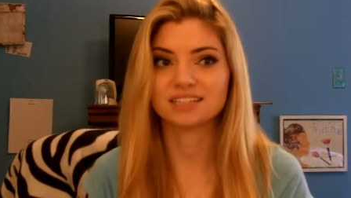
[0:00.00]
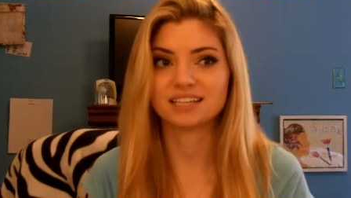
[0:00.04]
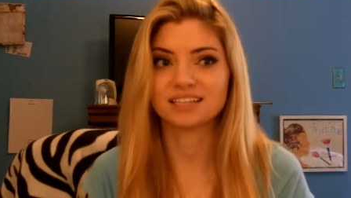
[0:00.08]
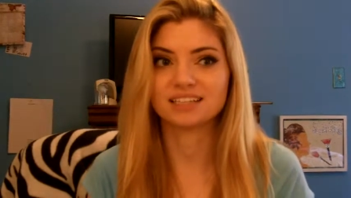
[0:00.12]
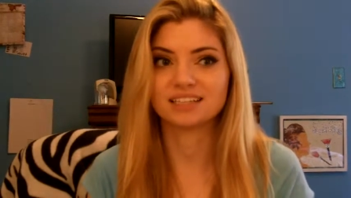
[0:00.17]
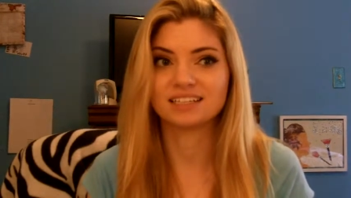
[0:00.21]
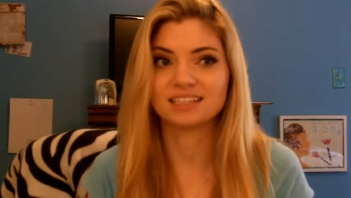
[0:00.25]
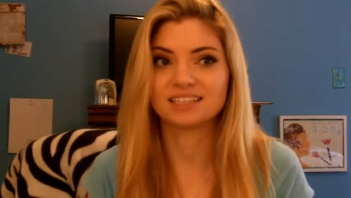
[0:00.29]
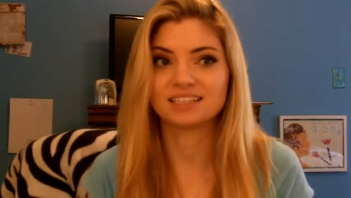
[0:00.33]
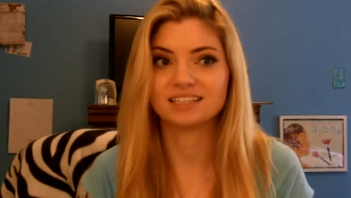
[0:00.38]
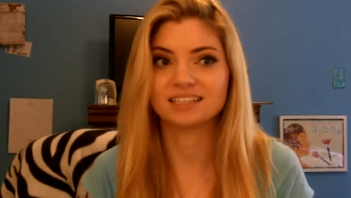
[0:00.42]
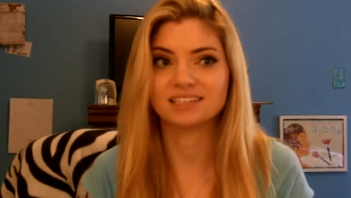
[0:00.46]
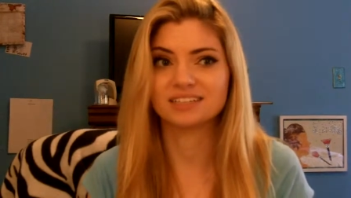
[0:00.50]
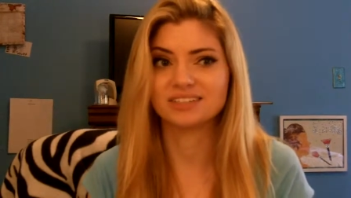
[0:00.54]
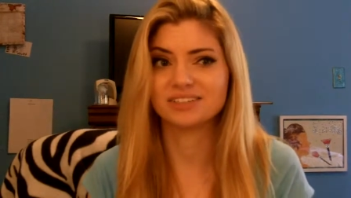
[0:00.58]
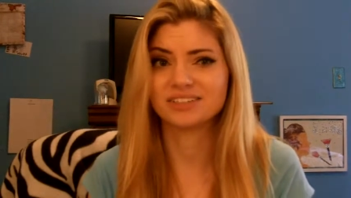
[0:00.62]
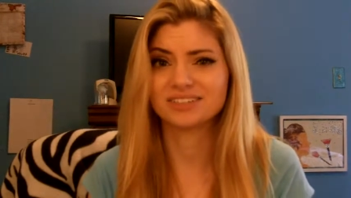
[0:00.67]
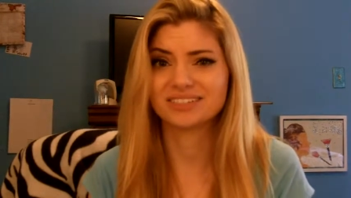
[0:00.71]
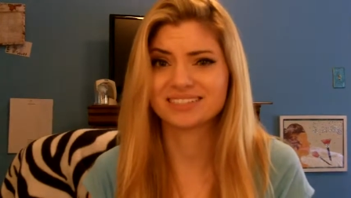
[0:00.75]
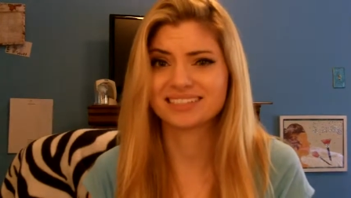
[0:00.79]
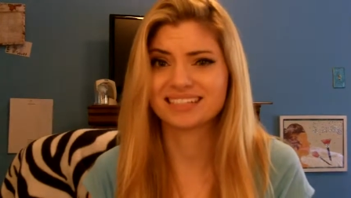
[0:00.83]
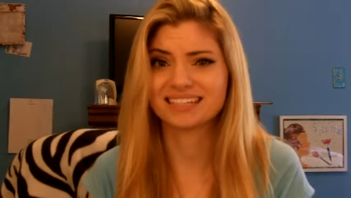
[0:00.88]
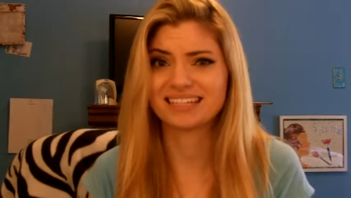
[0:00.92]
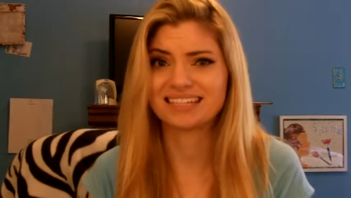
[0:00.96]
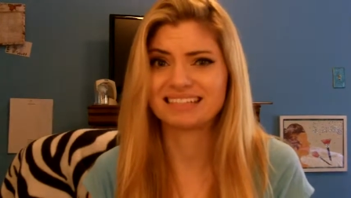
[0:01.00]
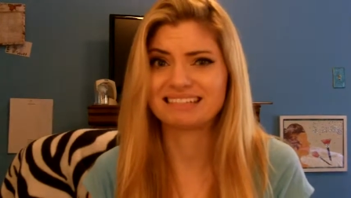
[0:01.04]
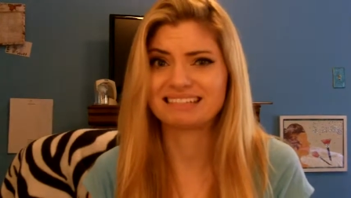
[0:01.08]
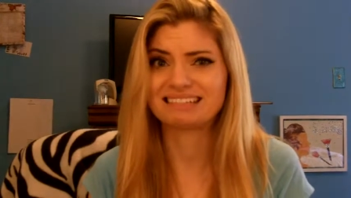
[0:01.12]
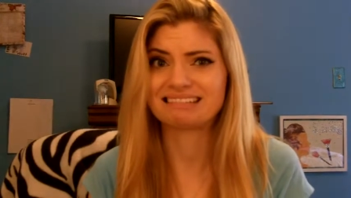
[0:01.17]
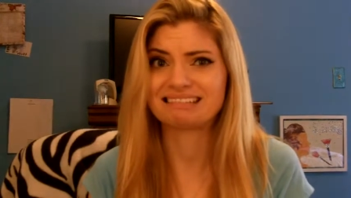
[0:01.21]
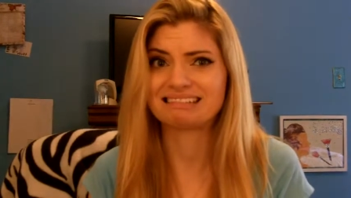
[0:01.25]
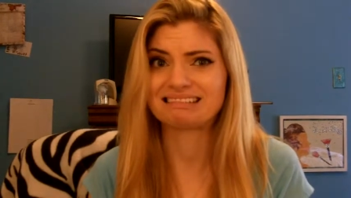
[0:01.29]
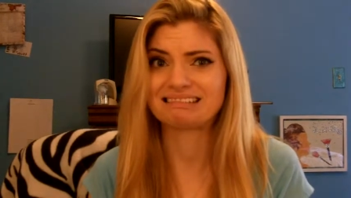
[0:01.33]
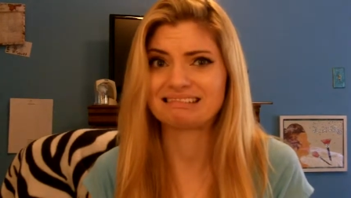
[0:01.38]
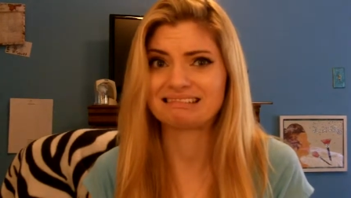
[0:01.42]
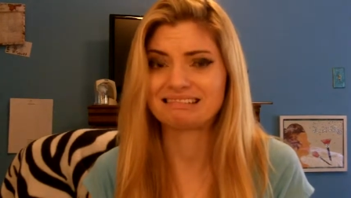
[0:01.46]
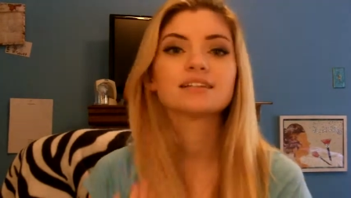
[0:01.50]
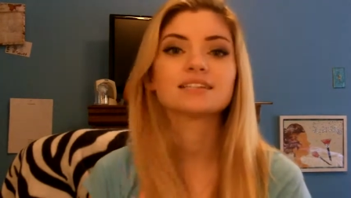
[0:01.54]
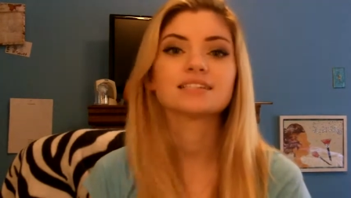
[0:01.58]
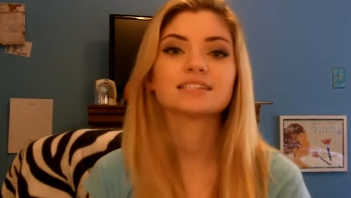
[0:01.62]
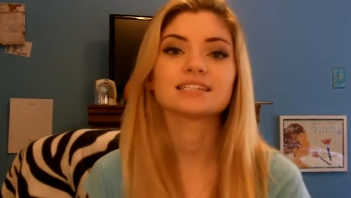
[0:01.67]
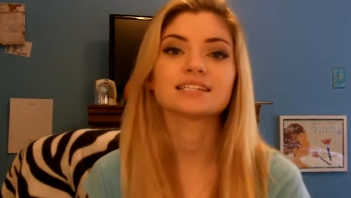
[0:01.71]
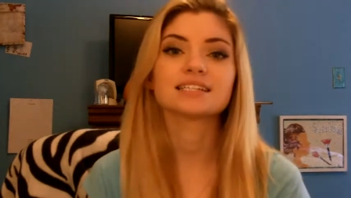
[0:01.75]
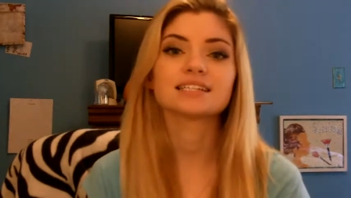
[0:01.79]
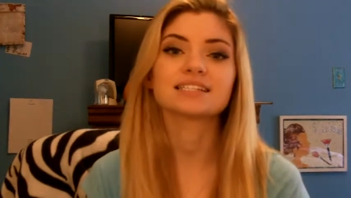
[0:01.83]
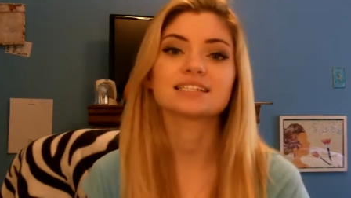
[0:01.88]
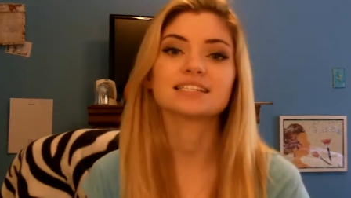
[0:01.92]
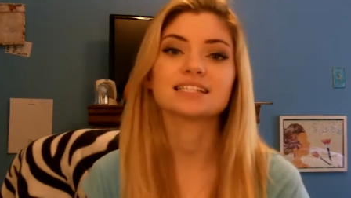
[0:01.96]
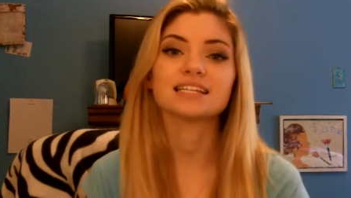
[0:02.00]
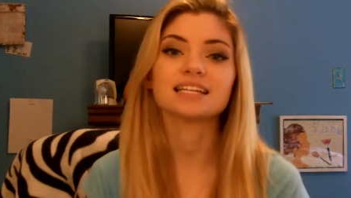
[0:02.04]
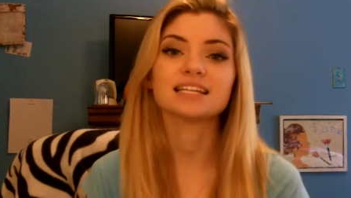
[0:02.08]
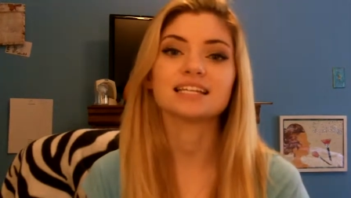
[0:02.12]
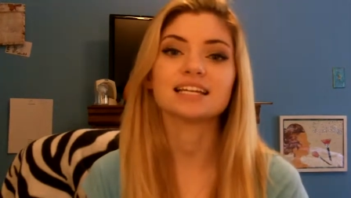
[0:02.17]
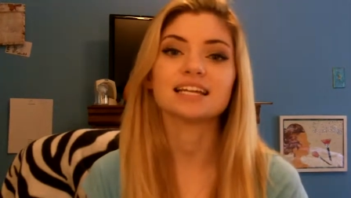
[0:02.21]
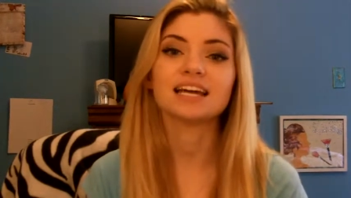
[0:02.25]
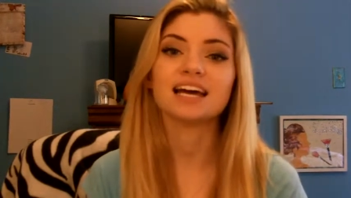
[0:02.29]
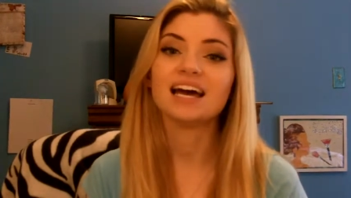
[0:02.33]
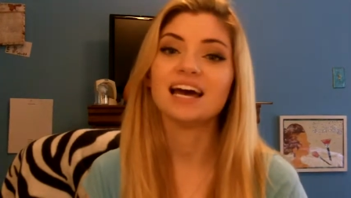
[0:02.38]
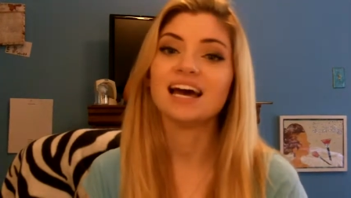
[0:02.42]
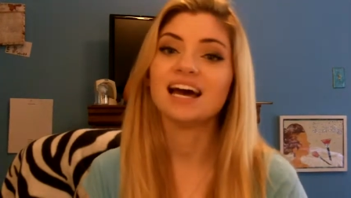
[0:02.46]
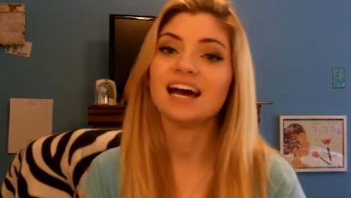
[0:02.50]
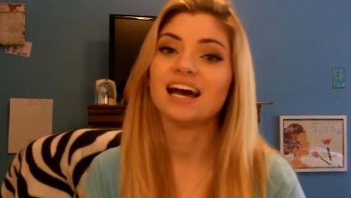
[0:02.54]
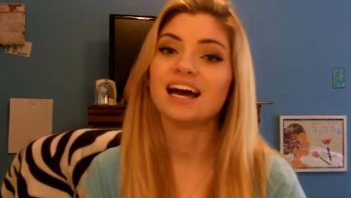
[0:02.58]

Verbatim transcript: I think that it looks nice. 16,